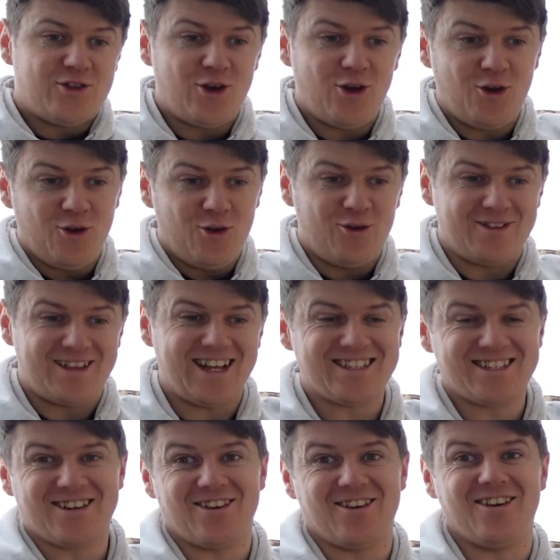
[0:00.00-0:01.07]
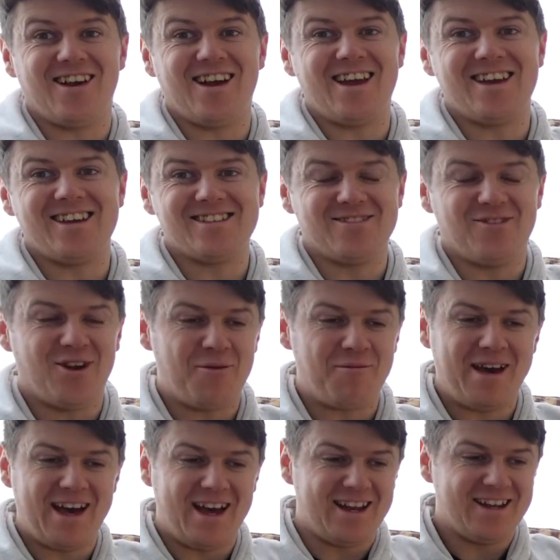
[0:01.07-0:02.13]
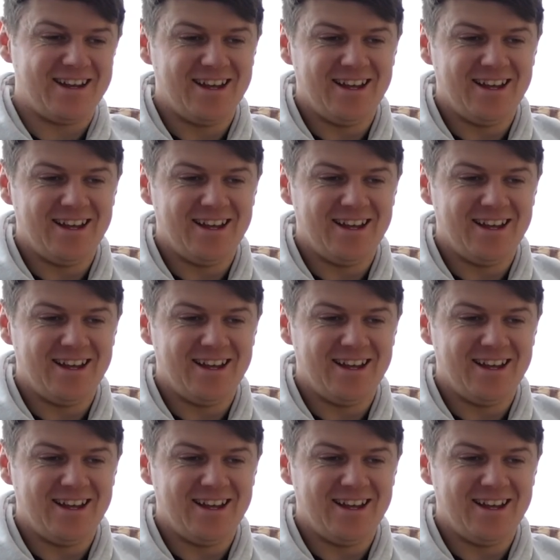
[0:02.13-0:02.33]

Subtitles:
Dude, that's crazy. What a match.